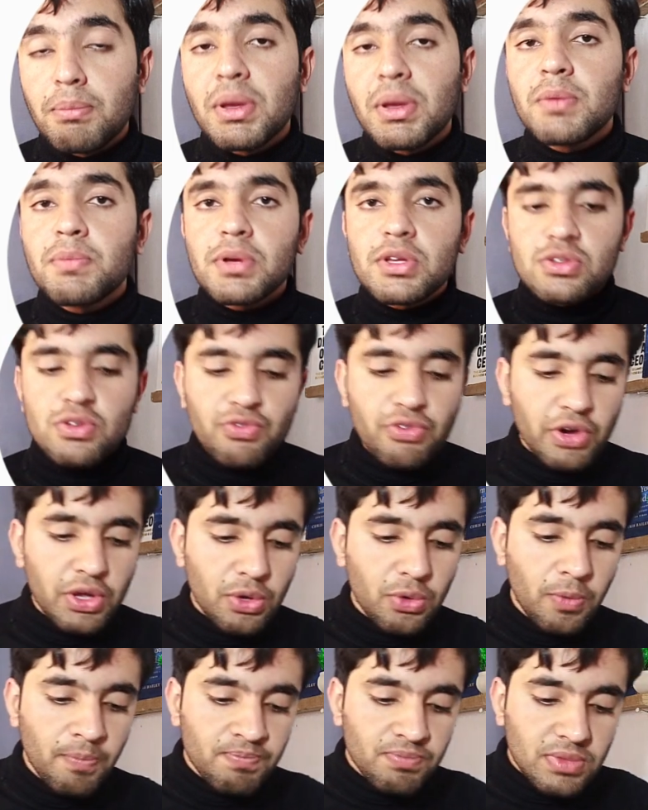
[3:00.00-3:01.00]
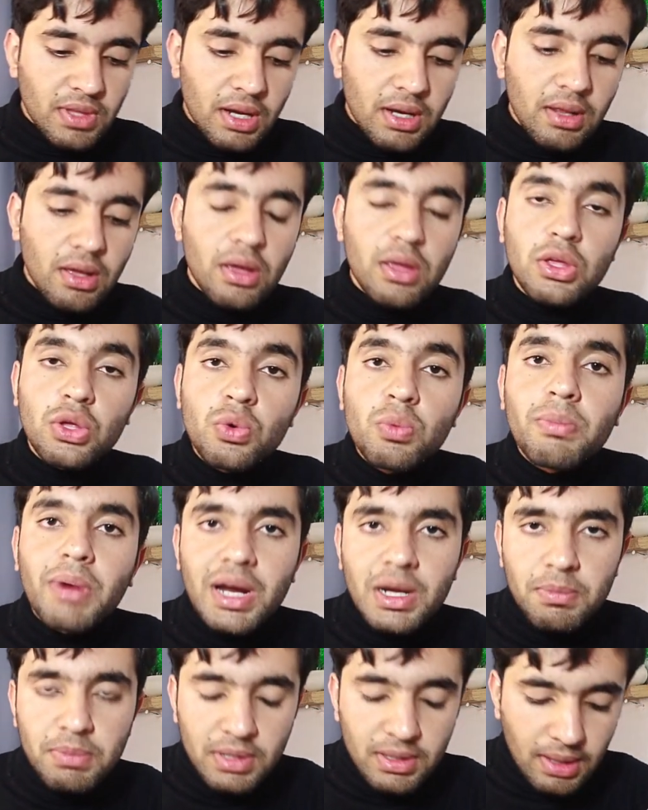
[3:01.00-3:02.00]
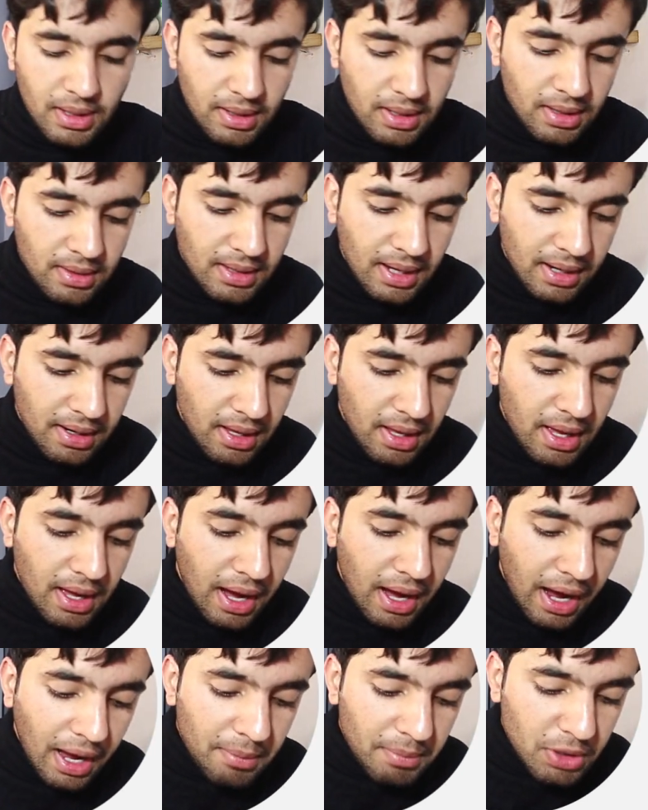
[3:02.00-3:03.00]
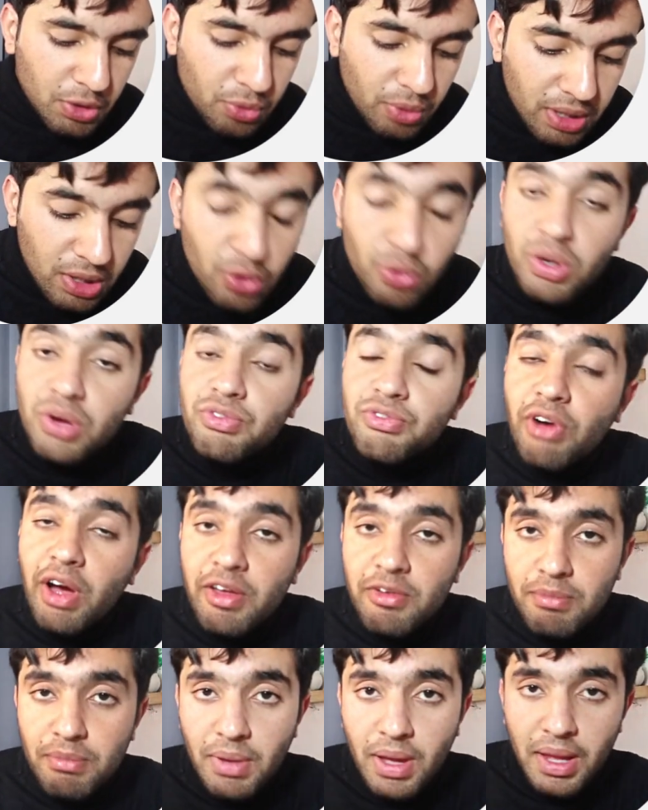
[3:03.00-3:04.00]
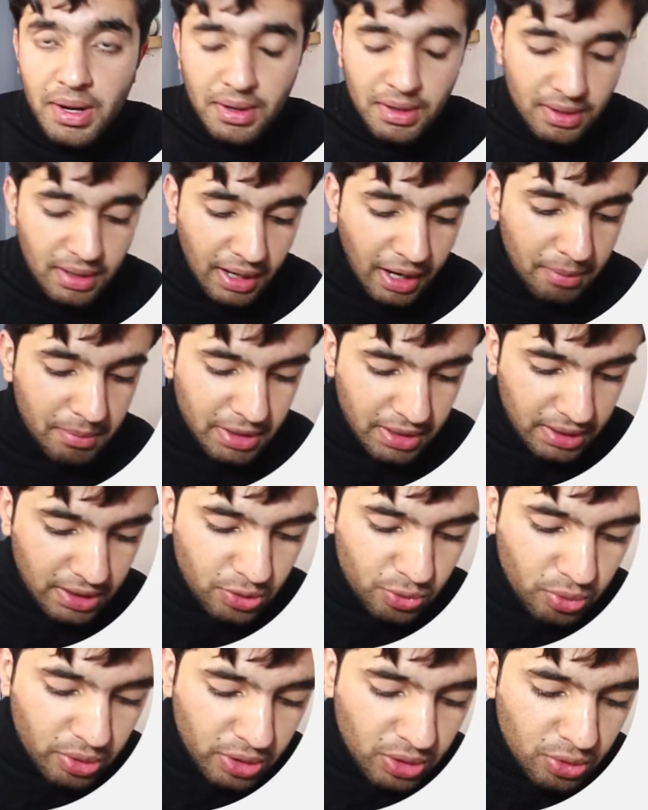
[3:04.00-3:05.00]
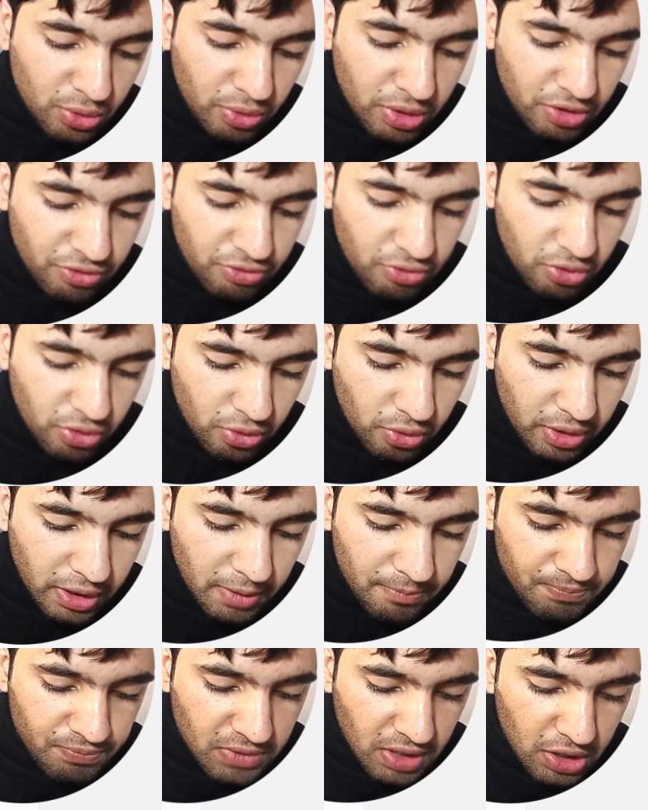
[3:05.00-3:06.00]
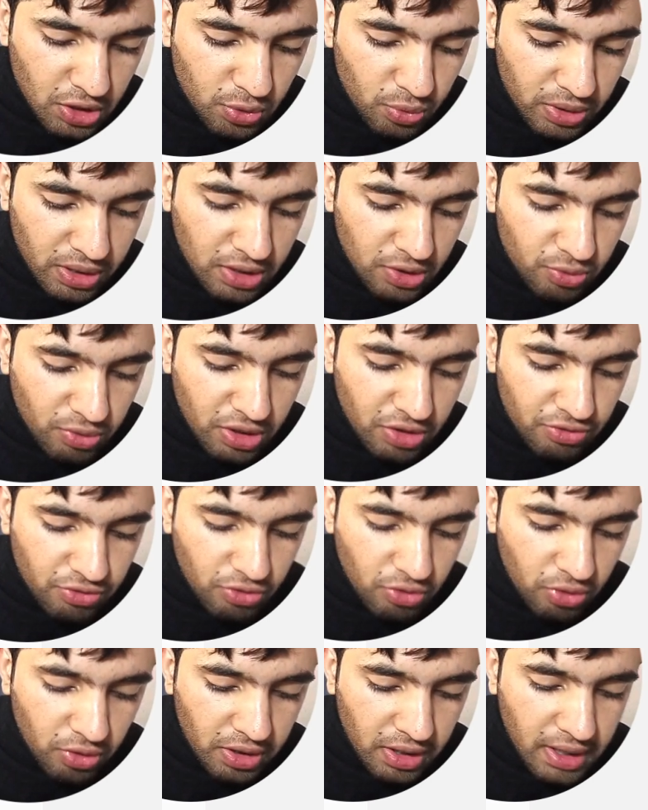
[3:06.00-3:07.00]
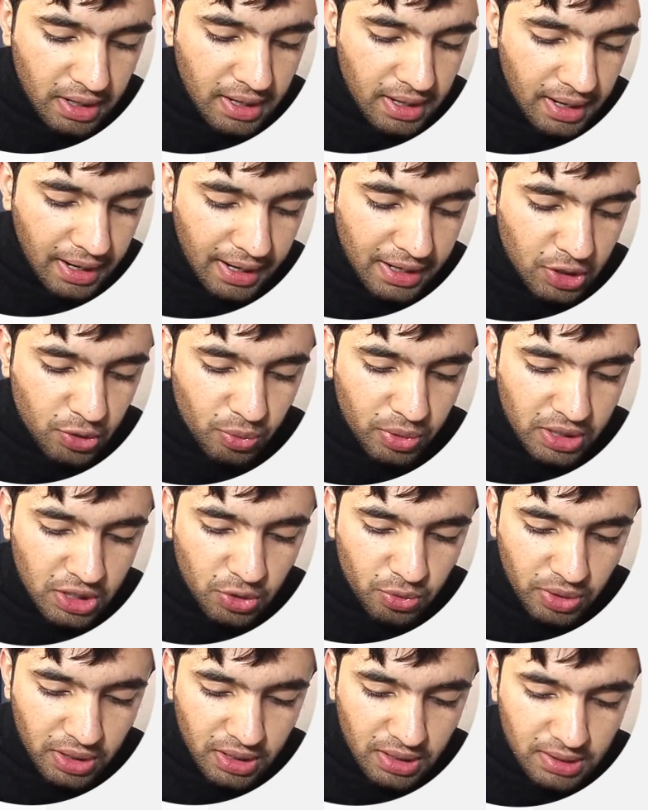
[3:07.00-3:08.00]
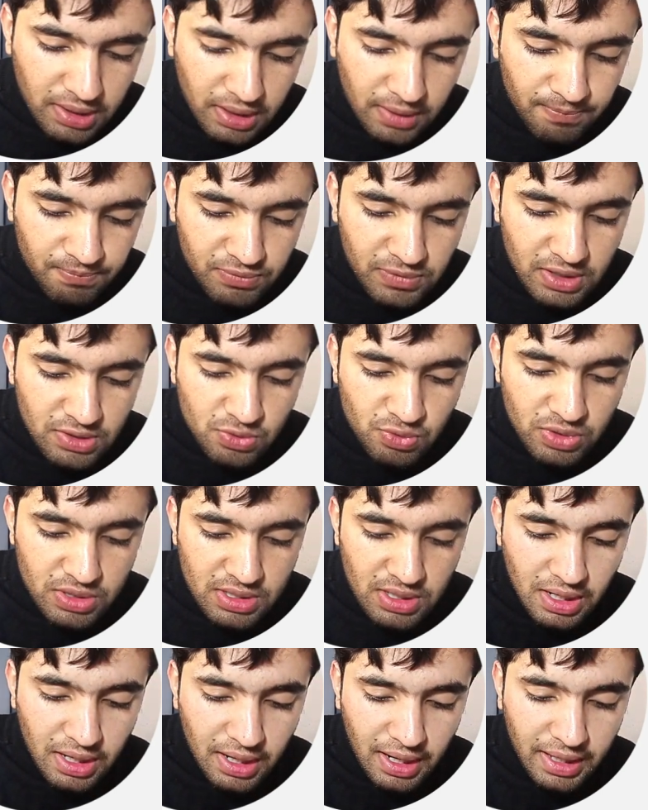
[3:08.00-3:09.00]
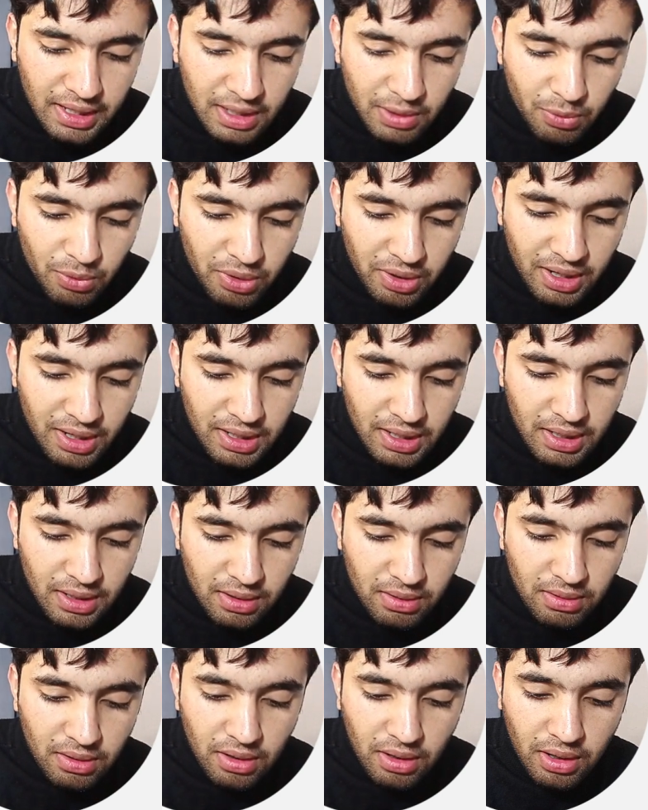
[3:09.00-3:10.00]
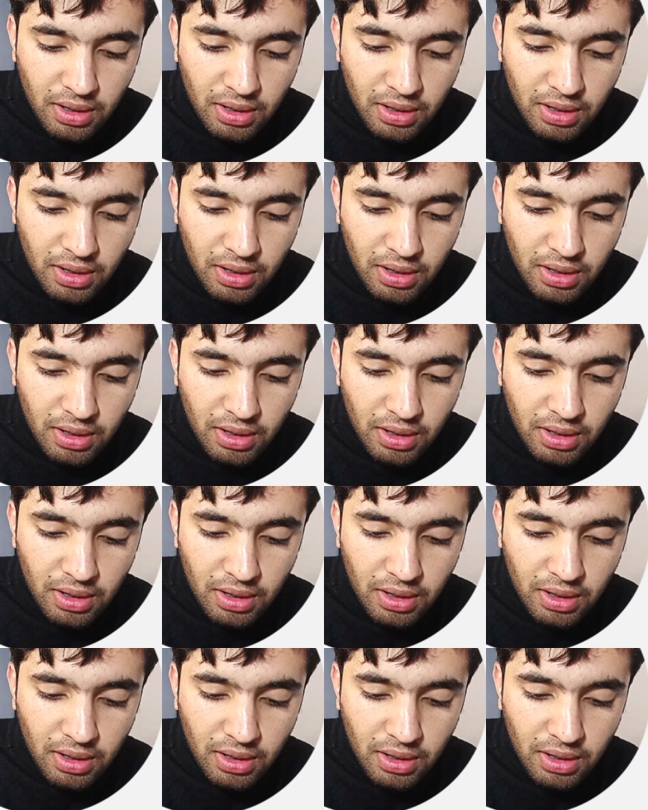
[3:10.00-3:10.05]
in big picture for you, that you might be thinking that I'm a 2025 merit, I'm at in 2024, okay, in 2024 and 2023, this was a really